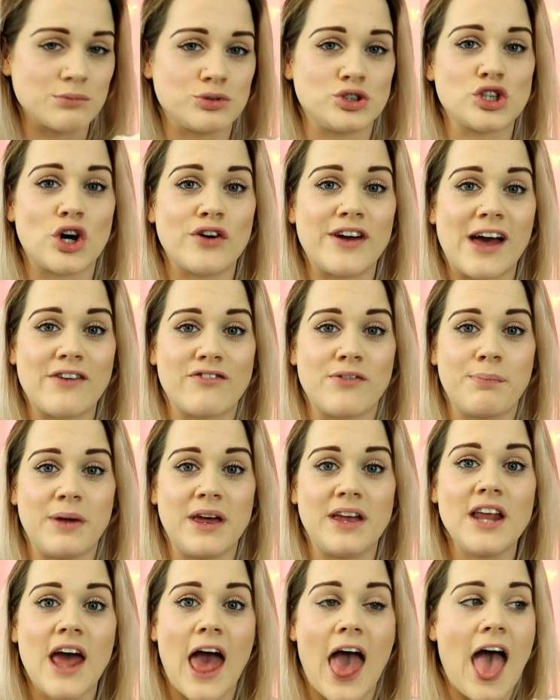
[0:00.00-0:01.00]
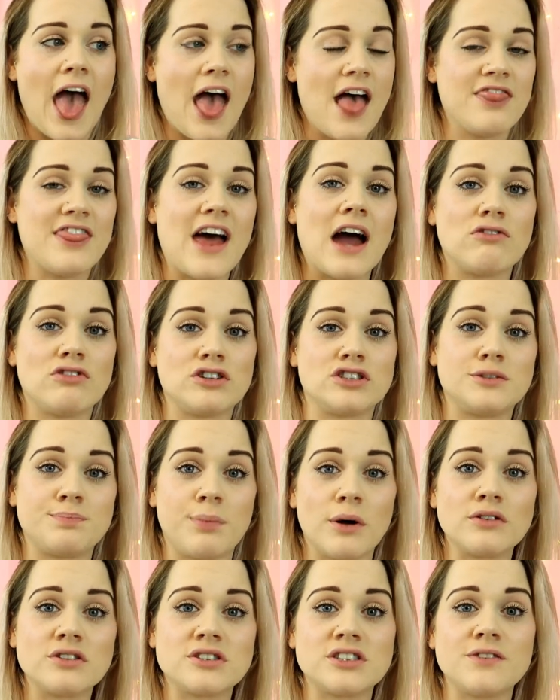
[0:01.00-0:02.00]
I'm sorry I haven't been that
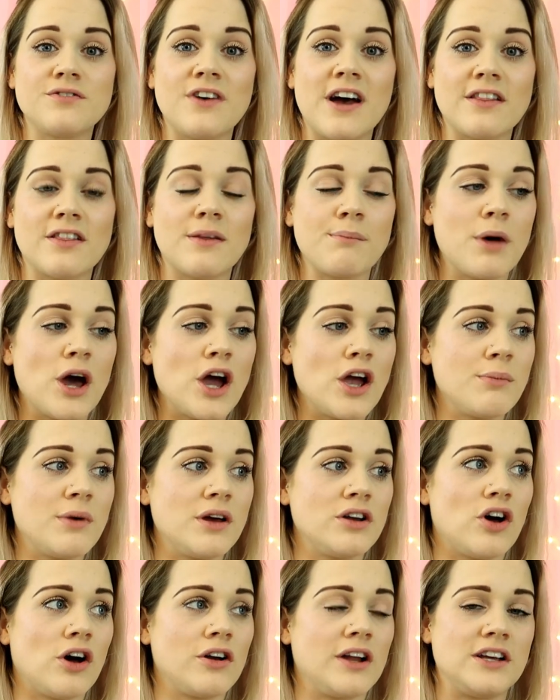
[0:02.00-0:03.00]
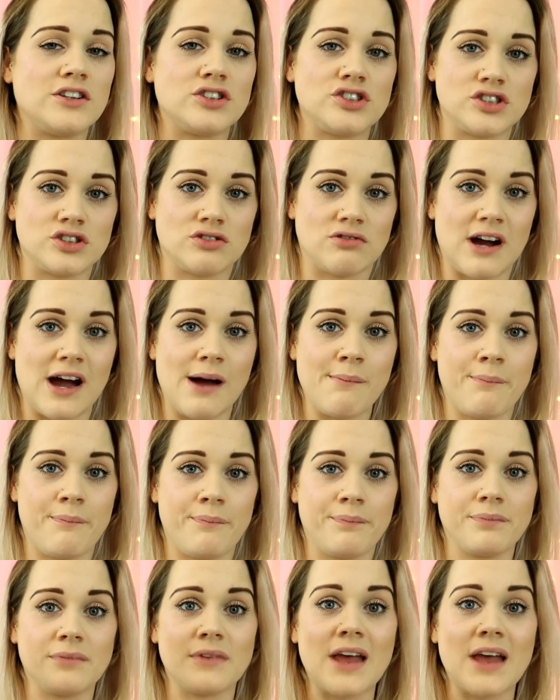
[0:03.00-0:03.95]
responsive at the moment on Instagram.